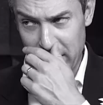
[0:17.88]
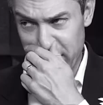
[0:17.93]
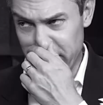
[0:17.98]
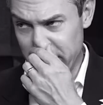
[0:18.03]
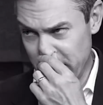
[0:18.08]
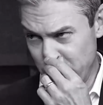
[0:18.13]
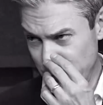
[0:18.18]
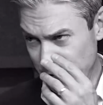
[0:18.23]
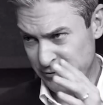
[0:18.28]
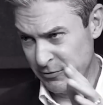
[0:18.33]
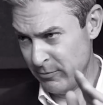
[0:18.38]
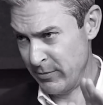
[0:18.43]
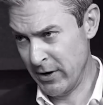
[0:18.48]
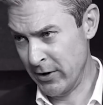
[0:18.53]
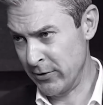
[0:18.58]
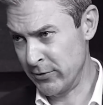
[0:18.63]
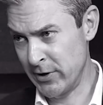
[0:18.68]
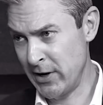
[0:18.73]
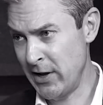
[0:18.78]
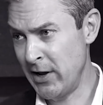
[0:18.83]
I don't think we should be
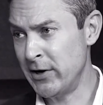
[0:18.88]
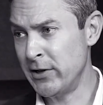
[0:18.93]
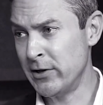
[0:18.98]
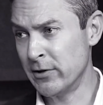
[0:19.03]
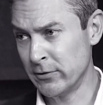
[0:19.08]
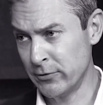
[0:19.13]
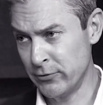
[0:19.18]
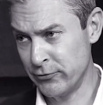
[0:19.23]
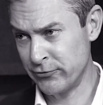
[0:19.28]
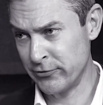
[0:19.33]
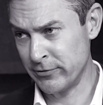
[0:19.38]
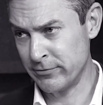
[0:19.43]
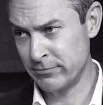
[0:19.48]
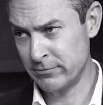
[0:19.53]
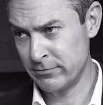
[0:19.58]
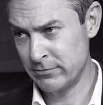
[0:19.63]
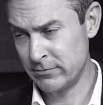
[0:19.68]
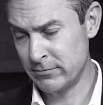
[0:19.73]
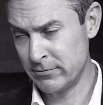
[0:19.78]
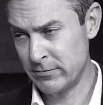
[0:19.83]
under any illusion.
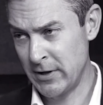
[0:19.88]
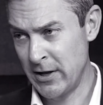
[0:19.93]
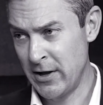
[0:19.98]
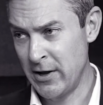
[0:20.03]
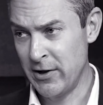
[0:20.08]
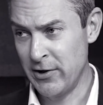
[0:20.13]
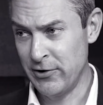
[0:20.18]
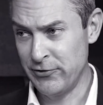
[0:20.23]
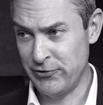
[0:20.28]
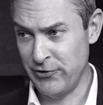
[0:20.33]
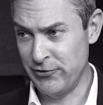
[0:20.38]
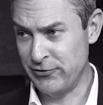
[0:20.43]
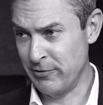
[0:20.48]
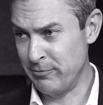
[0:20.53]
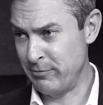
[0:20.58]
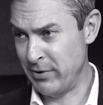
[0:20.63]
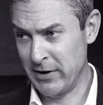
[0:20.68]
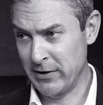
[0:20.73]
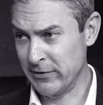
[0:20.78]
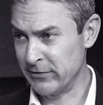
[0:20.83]
Xi
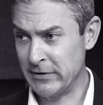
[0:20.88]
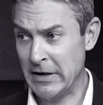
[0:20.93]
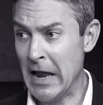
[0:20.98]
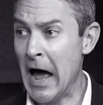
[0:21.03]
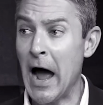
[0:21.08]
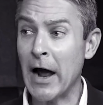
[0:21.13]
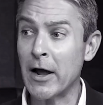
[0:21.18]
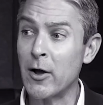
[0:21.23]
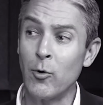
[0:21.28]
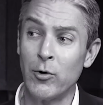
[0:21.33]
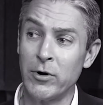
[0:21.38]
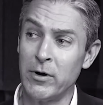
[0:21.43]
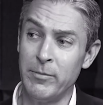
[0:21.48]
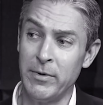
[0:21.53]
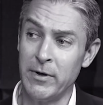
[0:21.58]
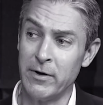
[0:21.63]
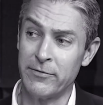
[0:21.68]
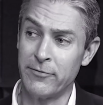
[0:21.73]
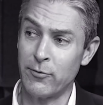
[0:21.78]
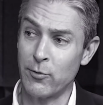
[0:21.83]
Jinping is not going to
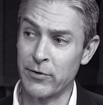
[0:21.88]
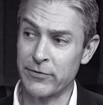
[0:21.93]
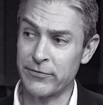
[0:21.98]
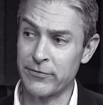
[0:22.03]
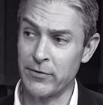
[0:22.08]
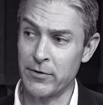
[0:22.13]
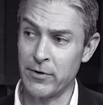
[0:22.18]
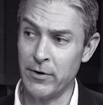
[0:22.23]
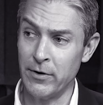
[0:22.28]
be a force for